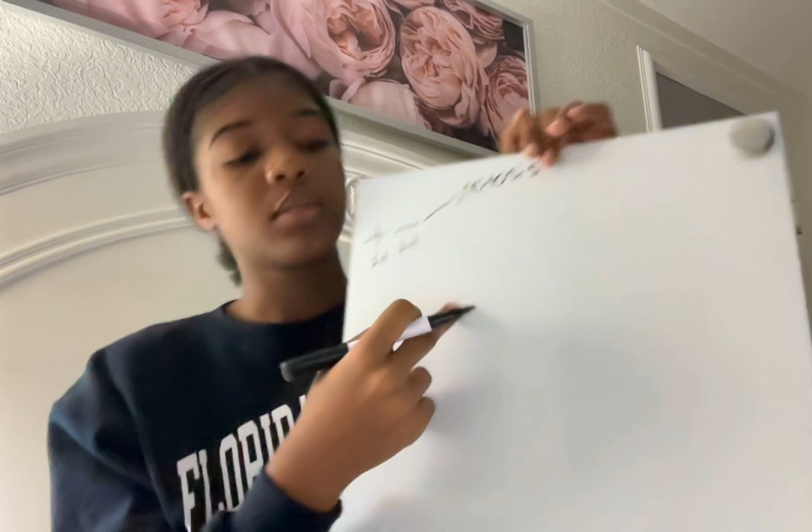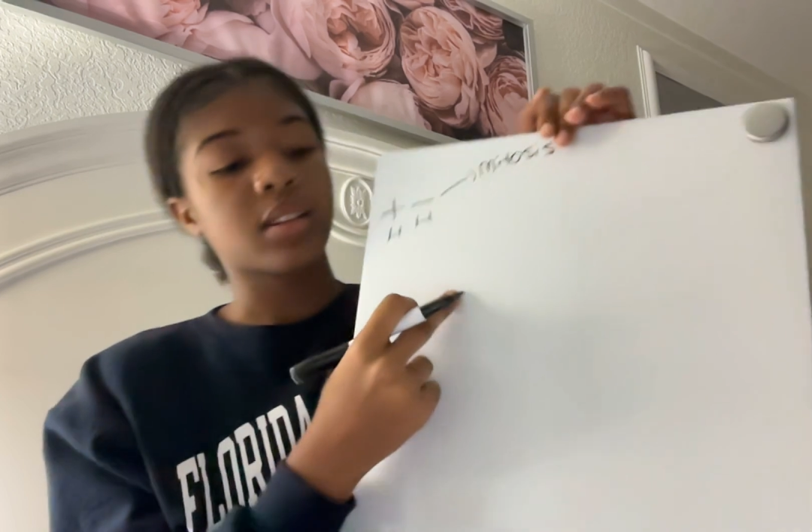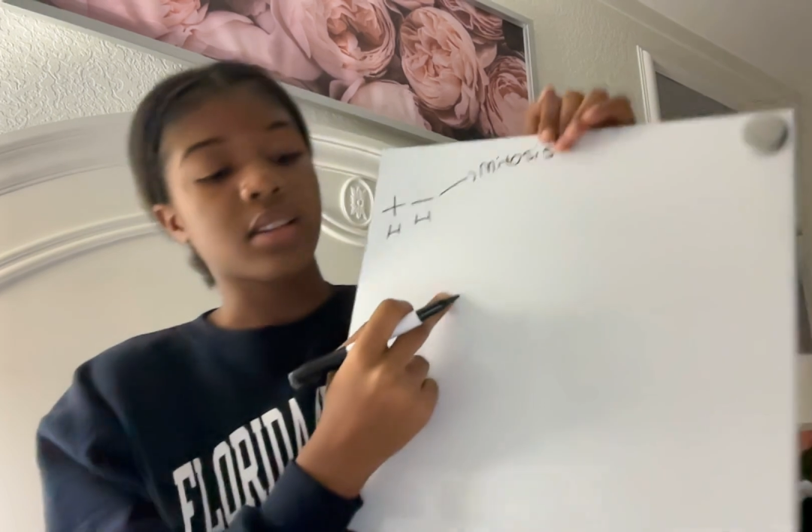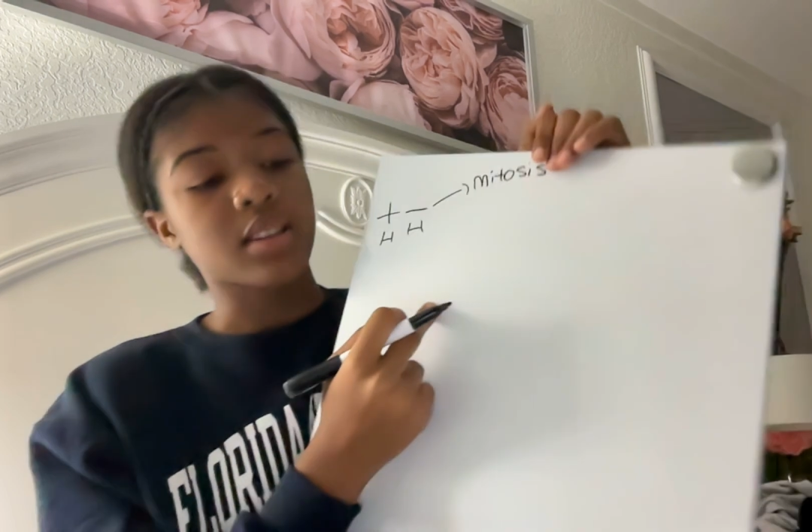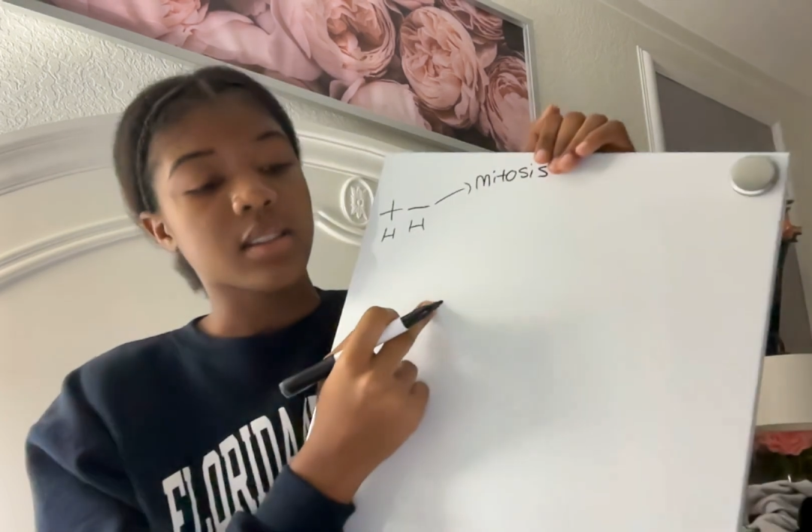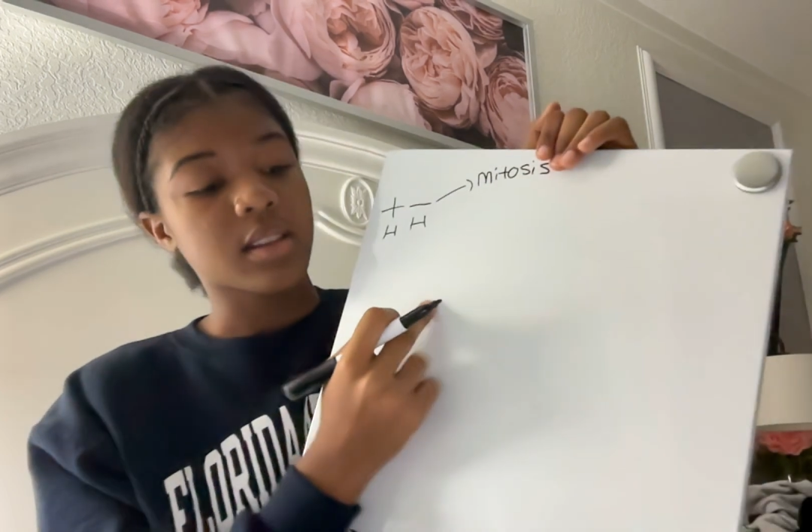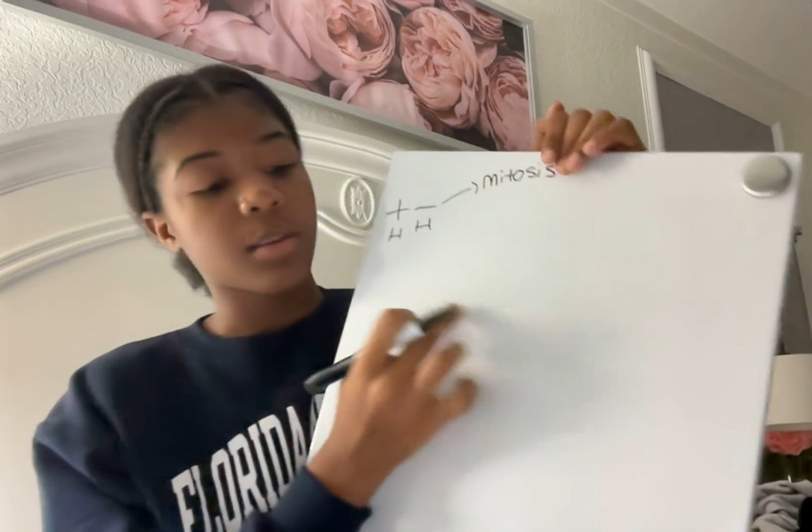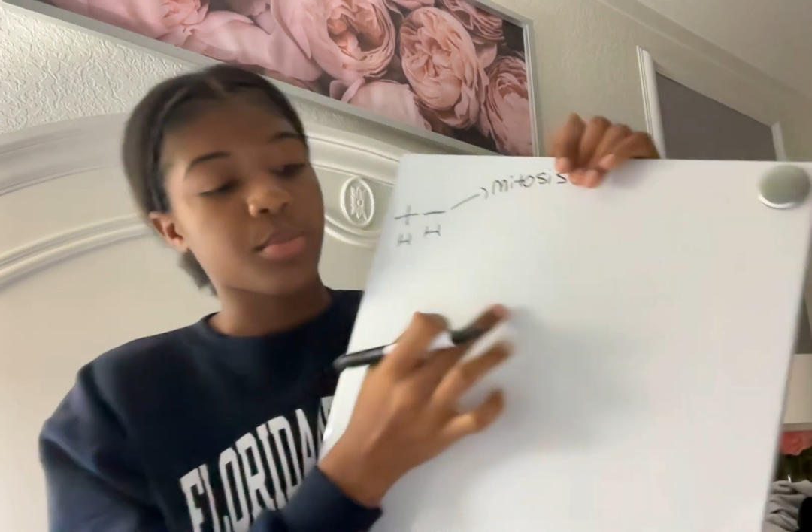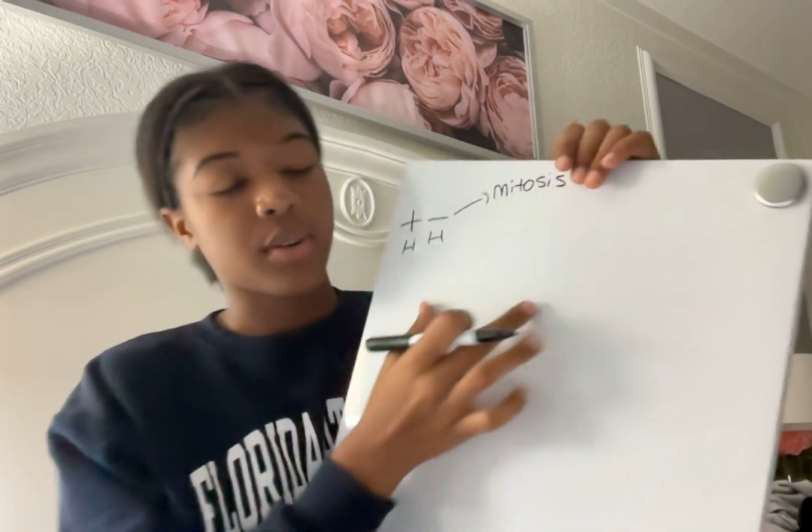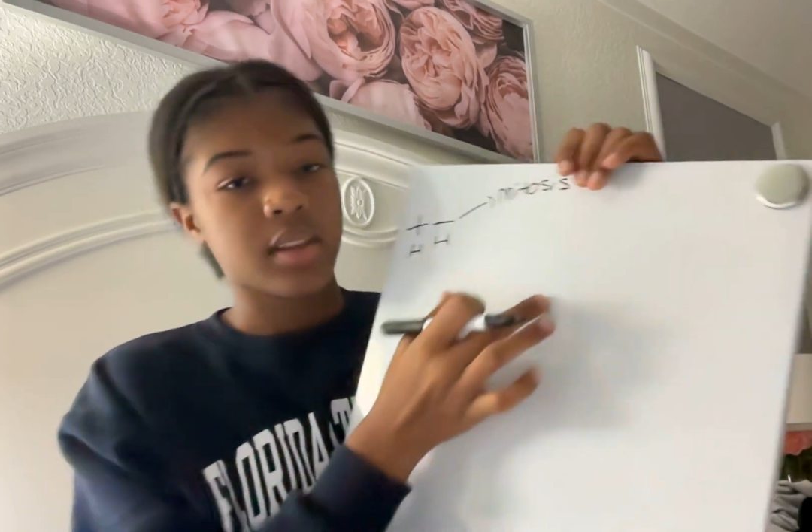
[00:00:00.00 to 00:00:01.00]
is going
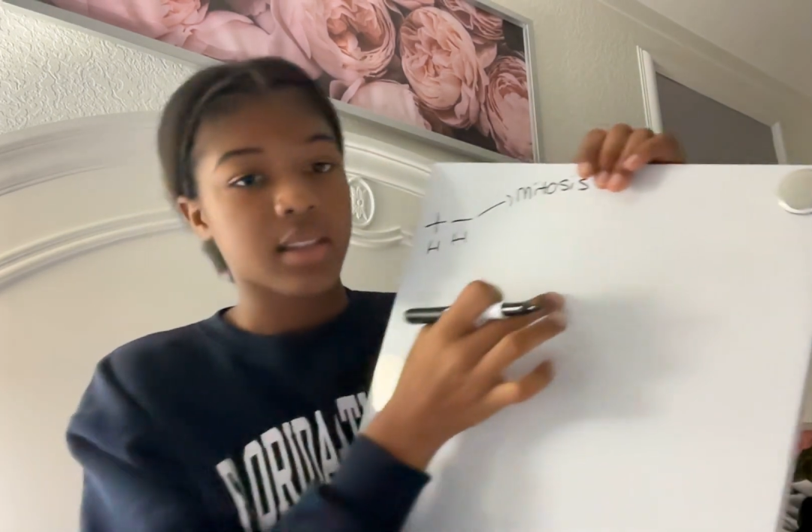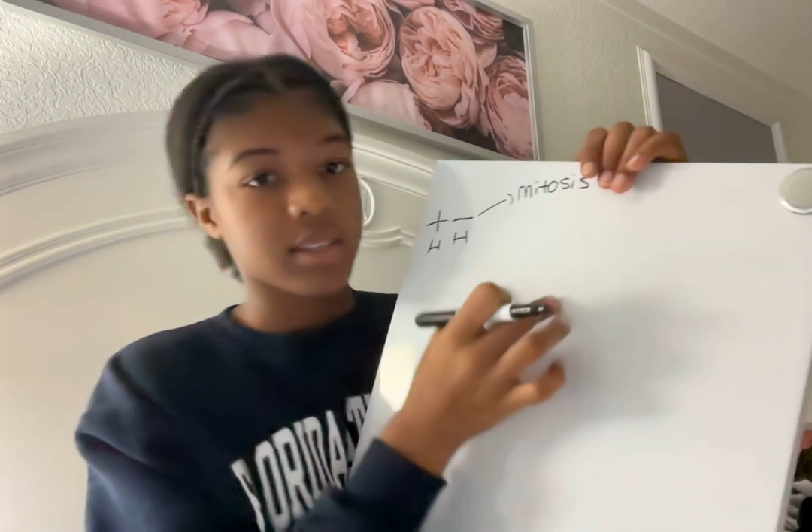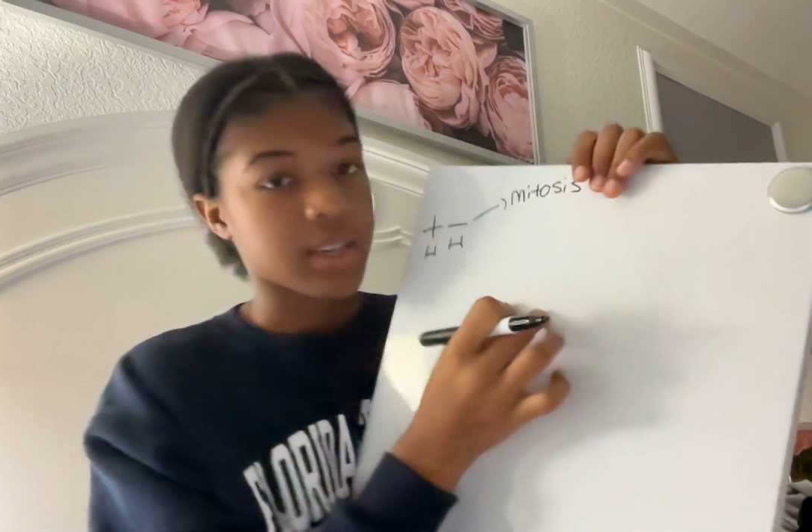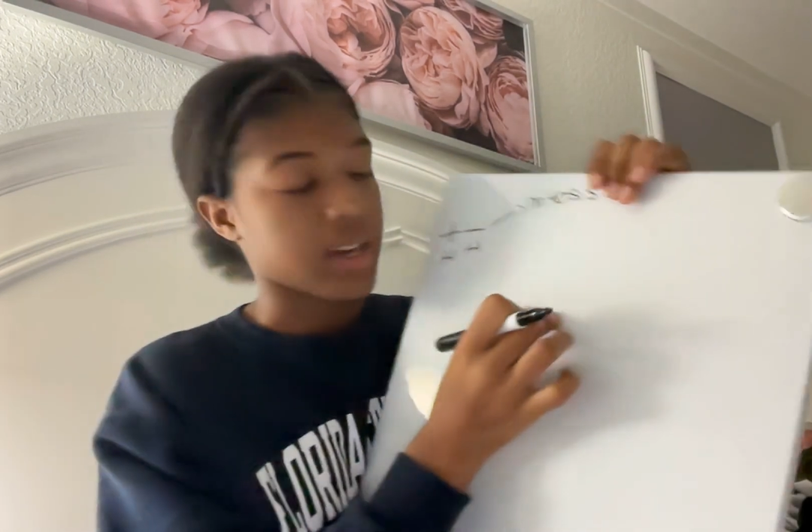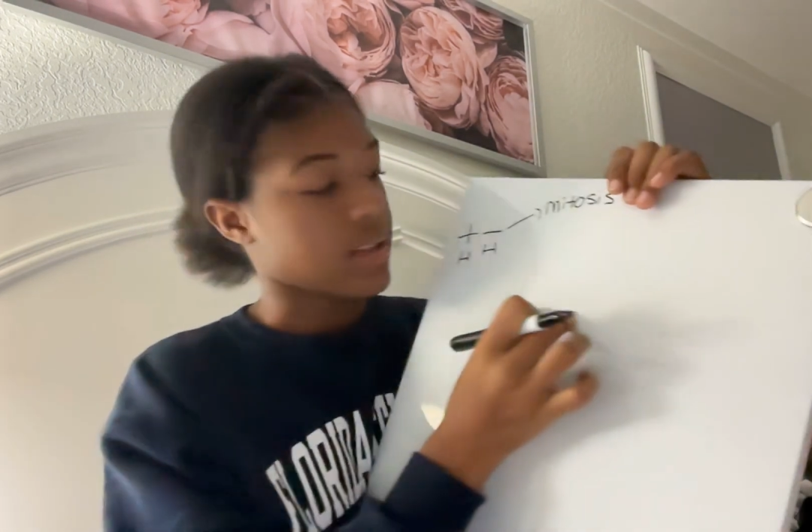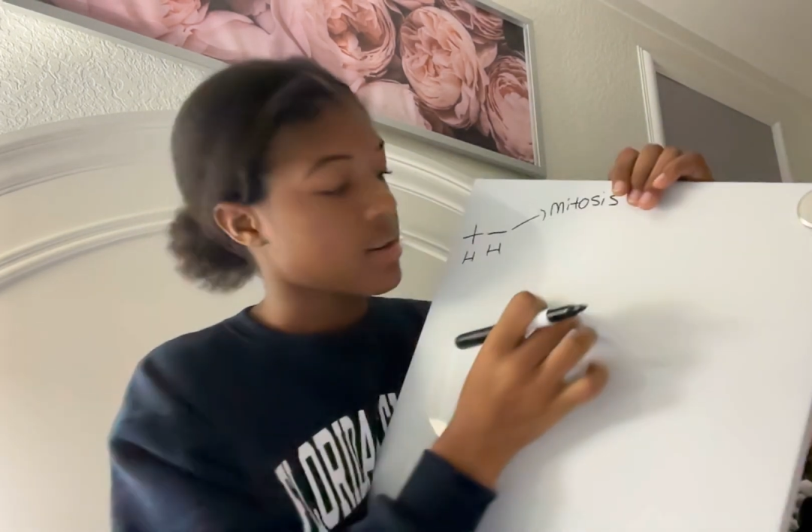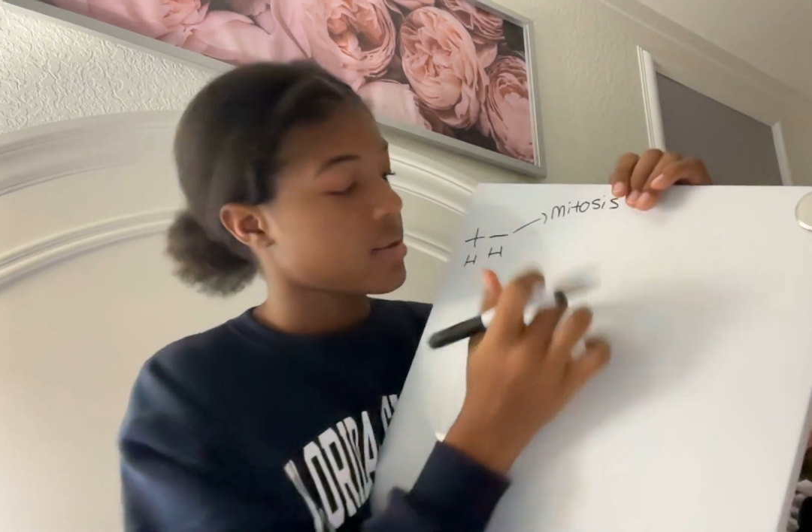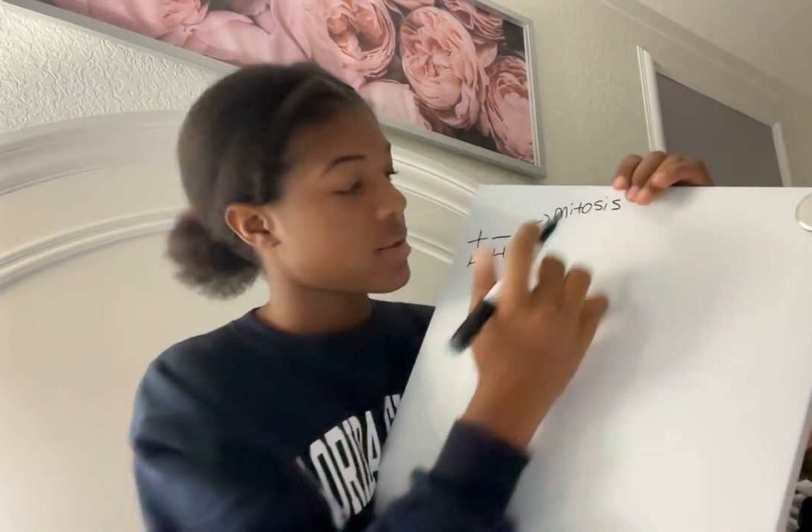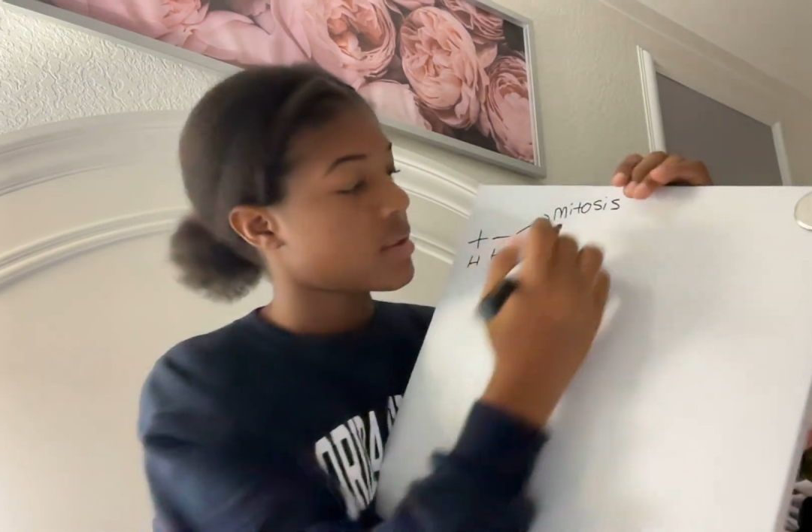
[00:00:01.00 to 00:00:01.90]
to bring it together